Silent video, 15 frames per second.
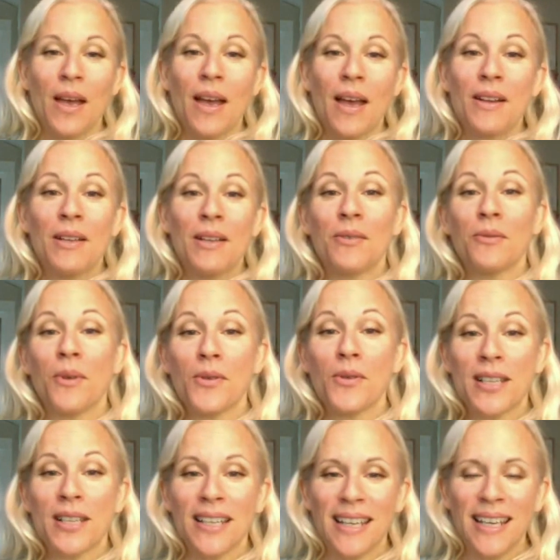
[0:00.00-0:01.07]
little
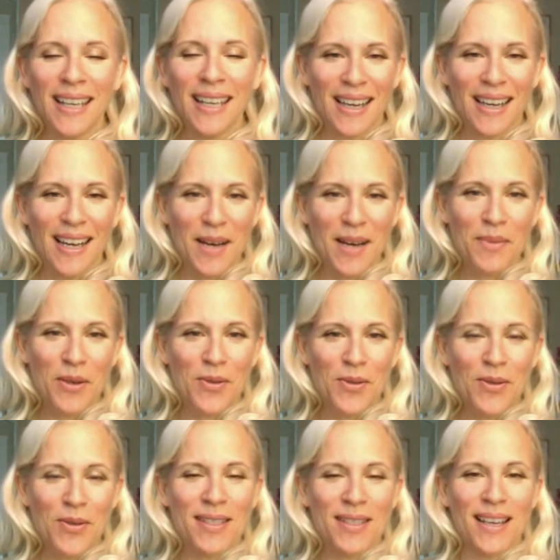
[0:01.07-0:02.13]
Rosalie,
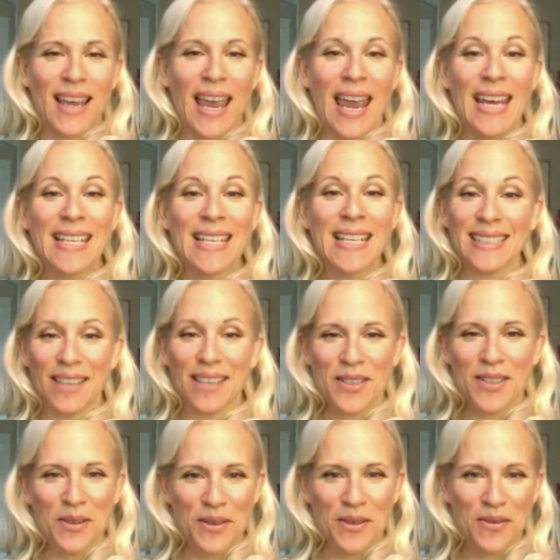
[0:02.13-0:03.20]
who's 8, loves
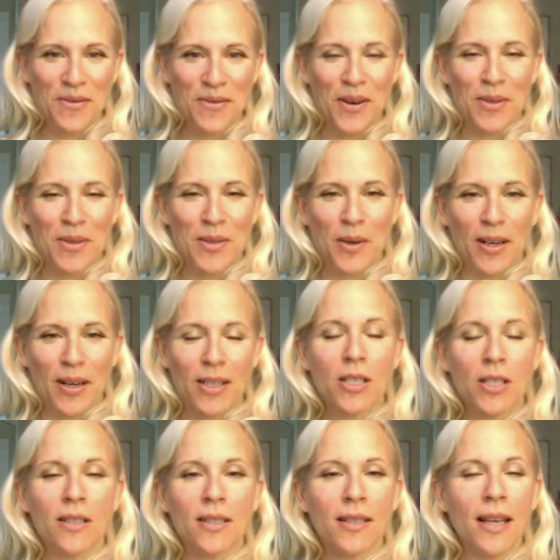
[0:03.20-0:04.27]
to go to the farmers market.
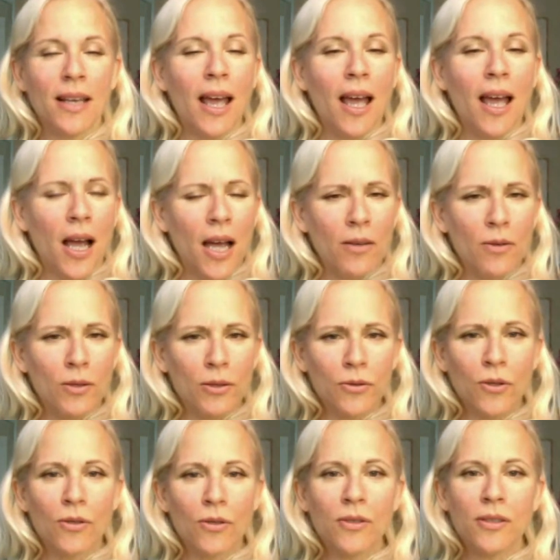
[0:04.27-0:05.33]
She goes, I want to
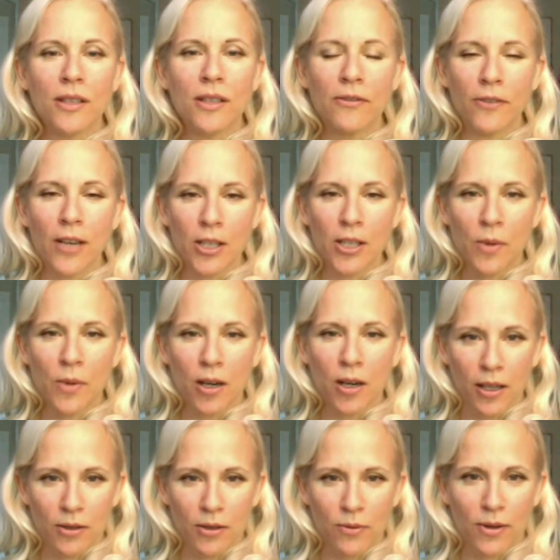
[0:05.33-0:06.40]
go to the fresh
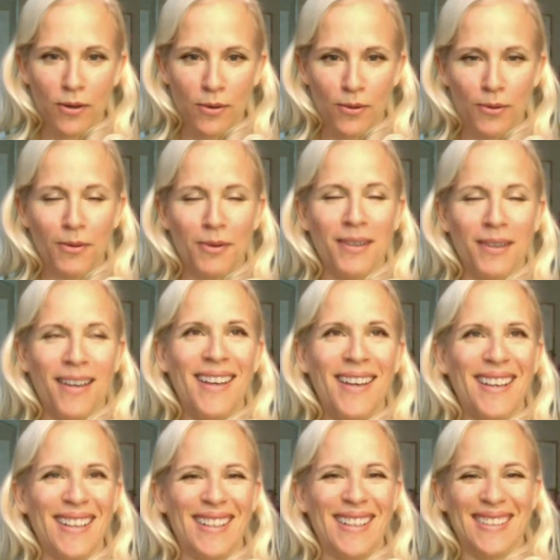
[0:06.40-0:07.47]
market with you.
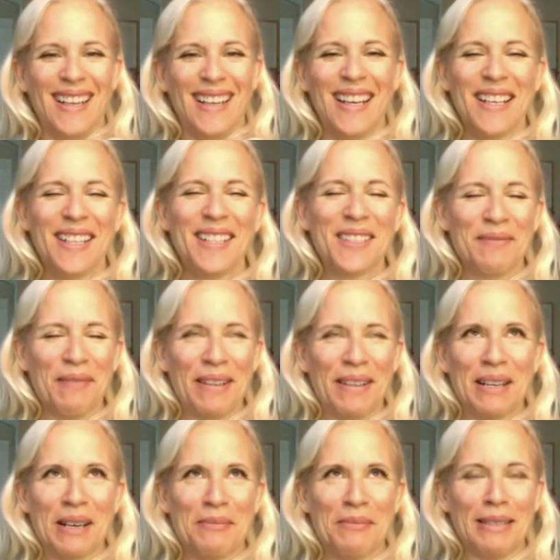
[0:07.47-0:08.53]
It's my
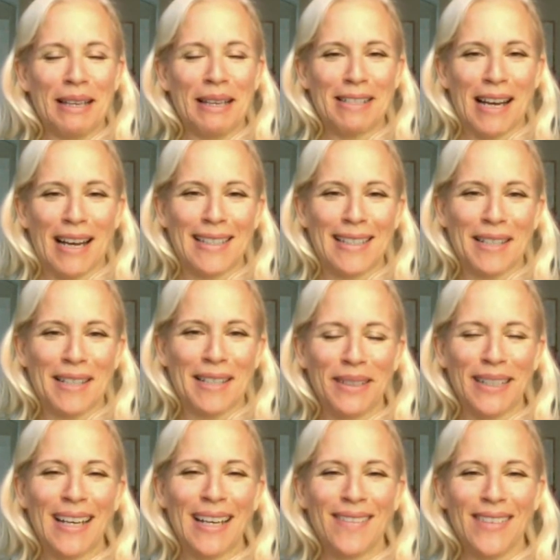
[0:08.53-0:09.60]
terrible Dutch accent,
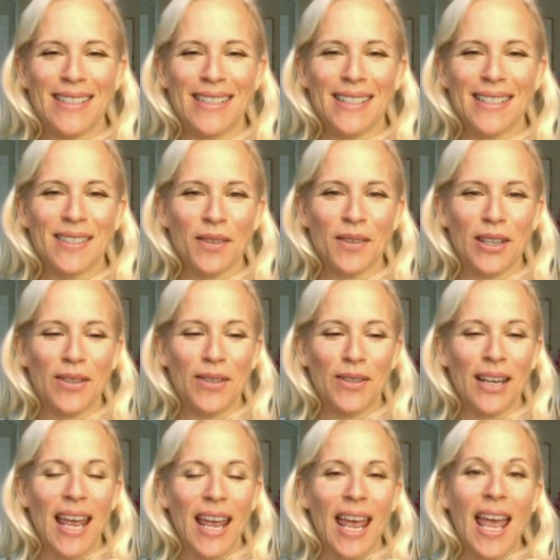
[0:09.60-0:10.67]
but anyway, she's so cute.
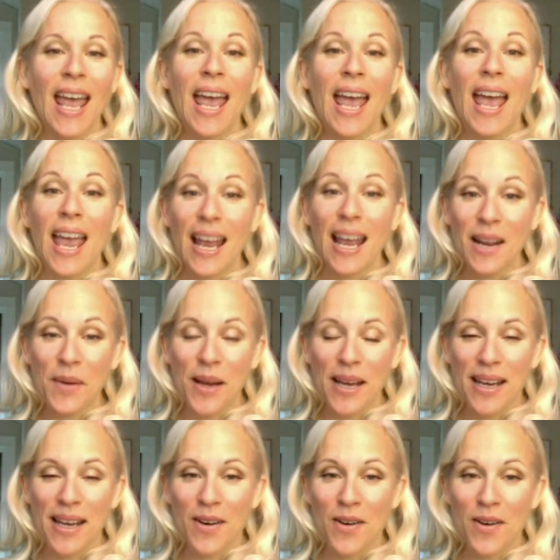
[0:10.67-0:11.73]

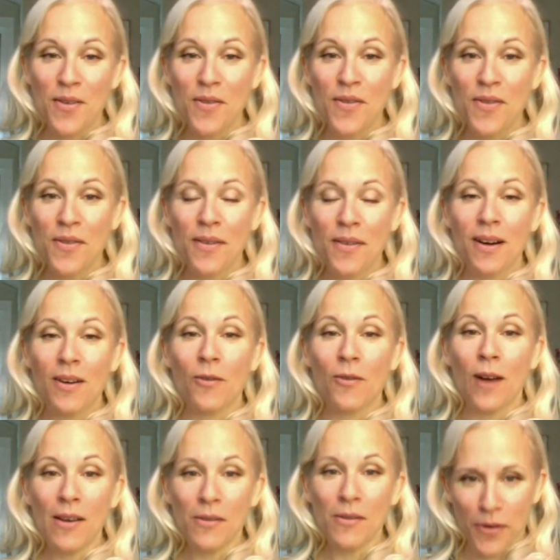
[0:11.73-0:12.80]
Anyway,
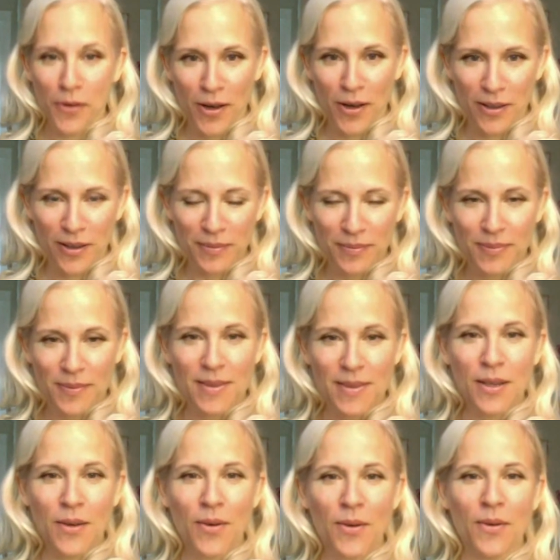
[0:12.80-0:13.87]
grandfather,
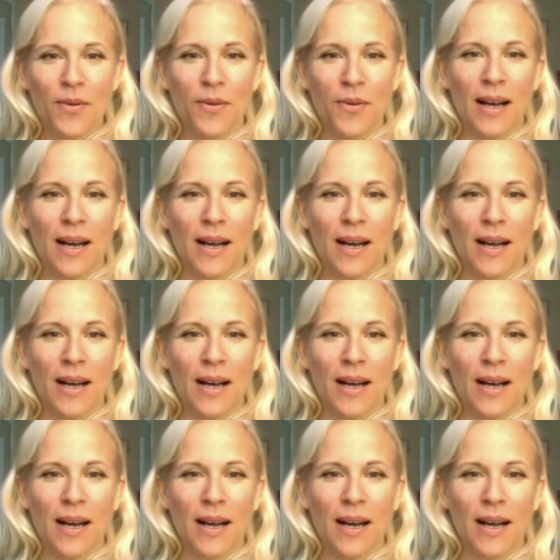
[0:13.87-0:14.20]
so